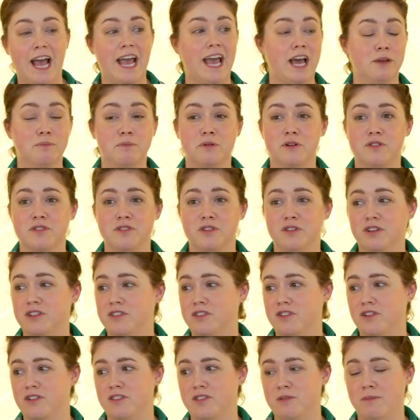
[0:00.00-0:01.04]
had personal
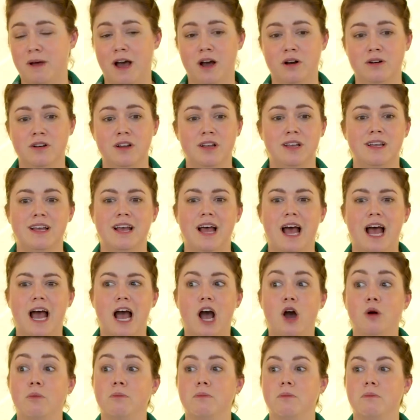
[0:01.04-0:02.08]
concerns about
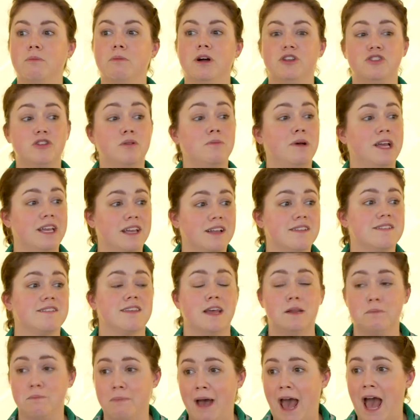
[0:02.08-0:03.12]
how much it might get
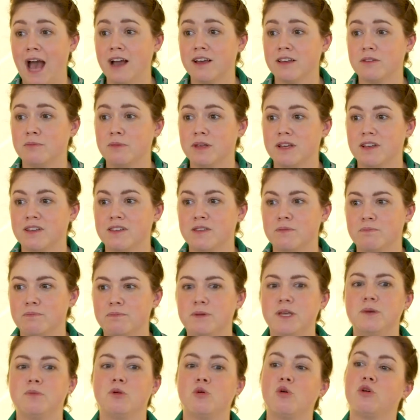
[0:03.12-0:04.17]
sent back because
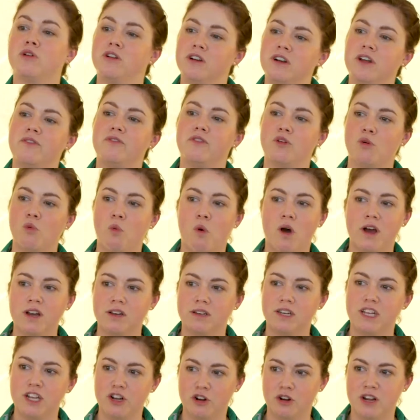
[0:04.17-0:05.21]
people ordered it for
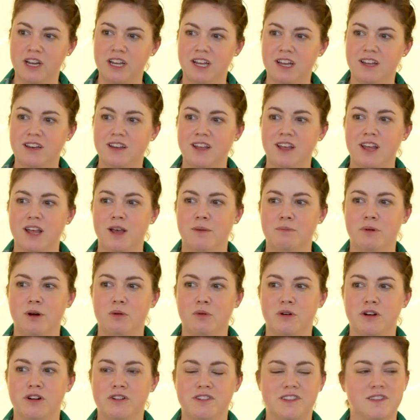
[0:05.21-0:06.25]
one ingredient but
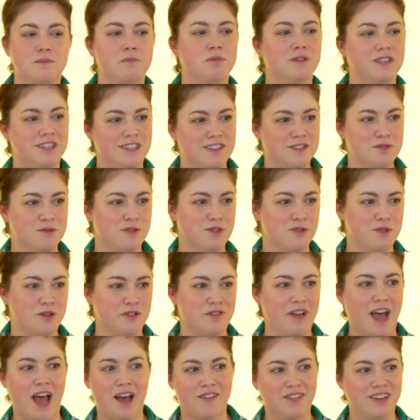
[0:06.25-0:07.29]
were displeased with sort
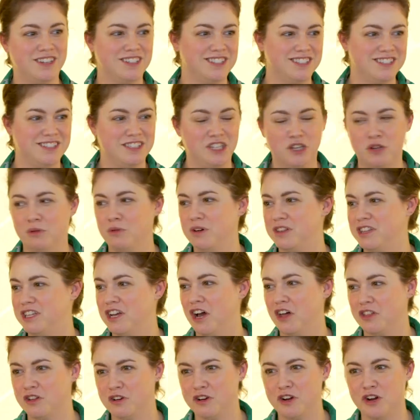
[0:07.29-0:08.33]
of having to deal with the
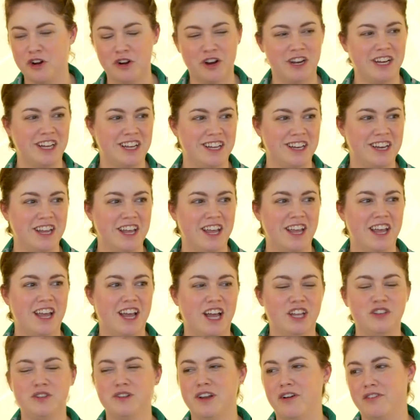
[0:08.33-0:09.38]
other ingredient,
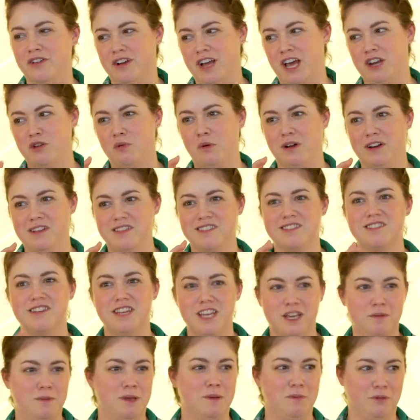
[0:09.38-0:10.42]
and you never kind of want to
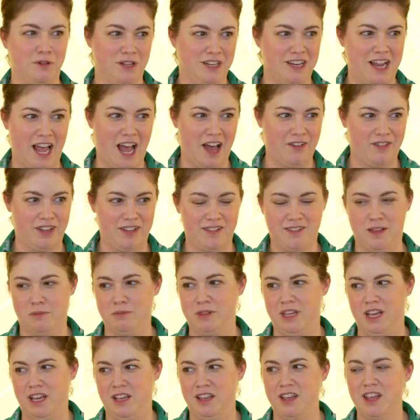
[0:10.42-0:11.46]
sneak people into having
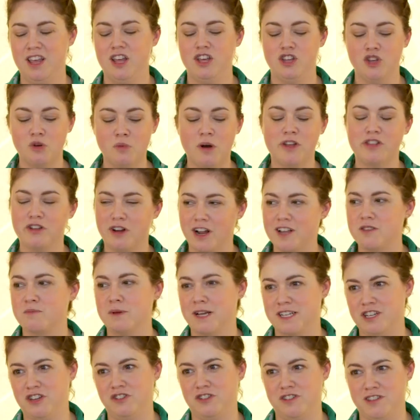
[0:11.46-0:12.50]
something. You want their
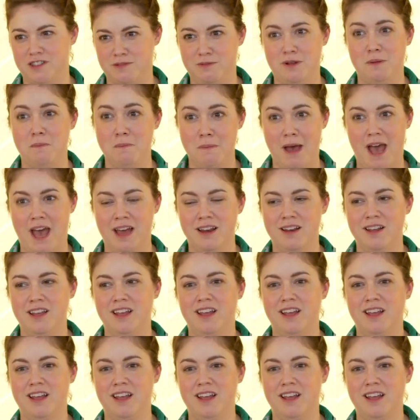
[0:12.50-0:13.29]
expectations to be met.